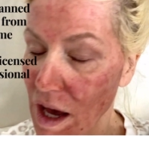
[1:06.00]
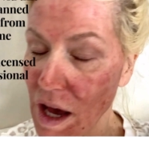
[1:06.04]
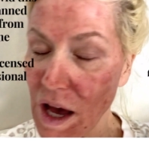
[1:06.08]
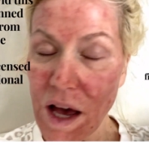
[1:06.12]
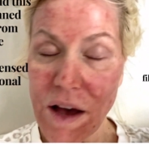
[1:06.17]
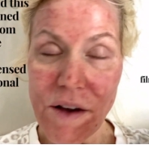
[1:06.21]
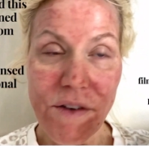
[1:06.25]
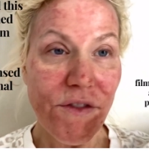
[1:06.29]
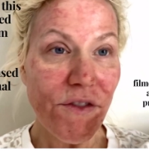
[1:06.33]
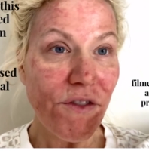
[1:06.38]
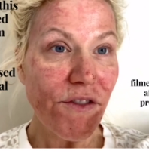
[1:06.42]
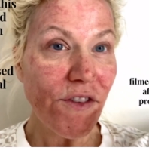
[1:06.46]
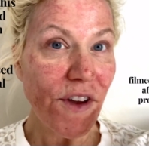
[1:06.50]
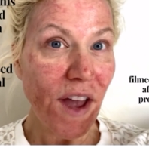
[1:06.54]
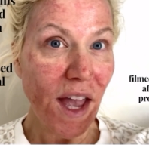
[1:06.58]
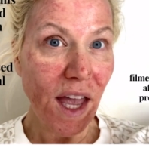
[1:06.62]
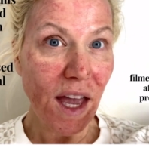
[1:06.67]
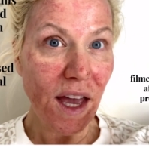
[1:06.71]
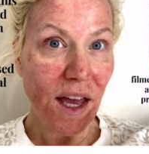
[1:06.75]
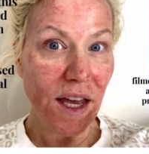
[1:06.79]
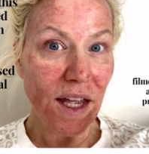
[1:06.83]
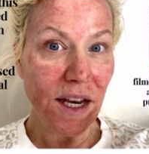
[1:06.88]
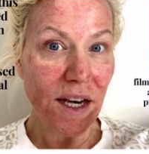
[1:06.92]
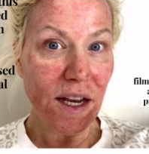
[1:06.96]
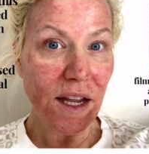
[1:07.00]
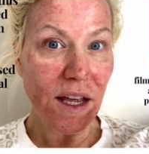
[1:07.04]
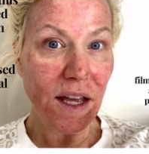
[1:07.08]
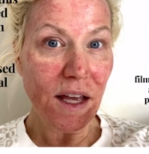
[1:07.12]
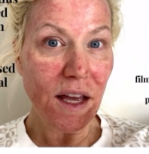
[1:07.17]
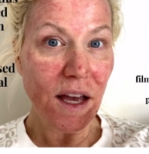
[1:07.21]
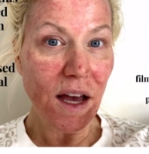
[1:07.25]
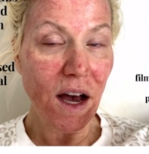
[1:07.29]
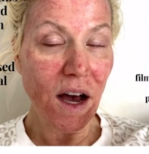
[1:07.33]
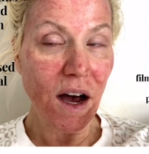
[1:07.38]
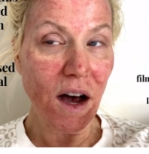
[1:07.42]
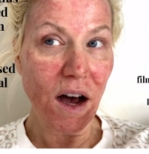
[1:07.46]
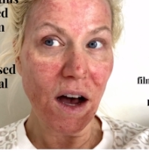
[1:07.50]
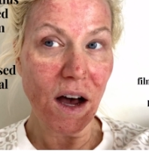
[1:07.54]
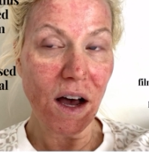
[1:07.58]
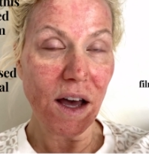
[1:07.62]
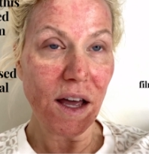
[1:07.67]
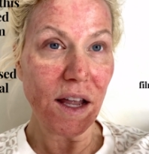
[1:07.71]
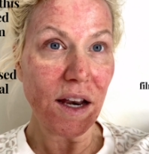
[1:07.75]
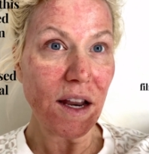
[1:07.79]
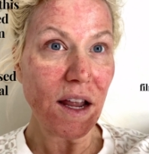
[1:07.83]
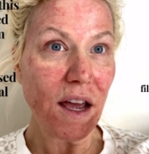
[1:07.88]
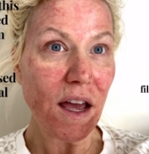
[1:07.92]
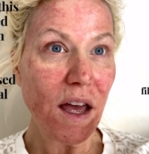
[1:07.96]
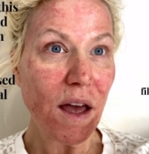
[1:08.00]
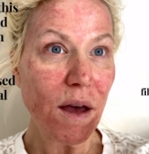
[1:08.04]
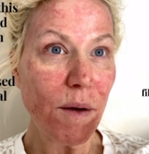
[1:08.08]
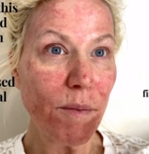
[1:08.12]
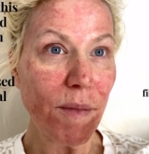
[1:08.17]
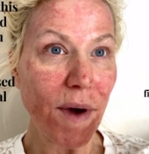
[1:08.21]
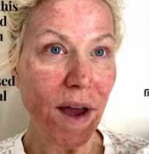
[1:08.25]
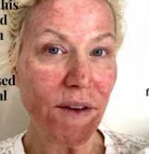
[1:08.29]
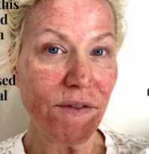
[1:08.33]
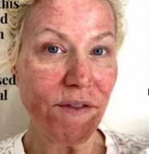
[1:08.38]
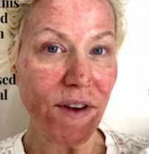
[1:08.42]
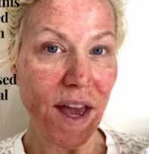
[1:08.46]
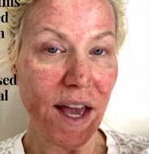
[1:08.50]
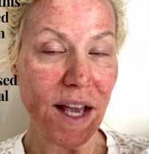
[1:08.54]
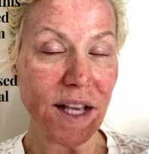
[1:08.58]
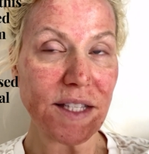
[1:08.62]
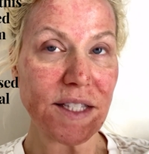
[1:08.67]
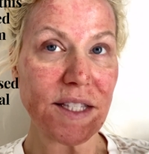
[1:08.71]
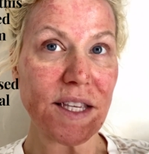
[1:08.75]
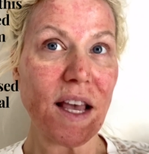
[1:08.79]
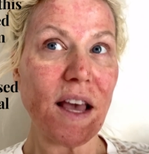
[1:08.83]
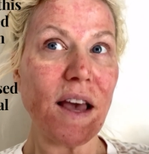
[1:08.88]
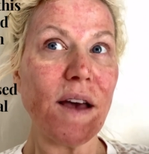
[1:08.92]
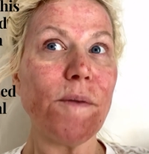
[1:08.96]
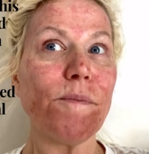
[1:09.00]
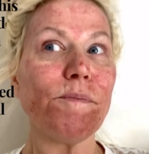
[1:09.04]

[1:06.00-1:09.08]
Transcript: a fan on my face.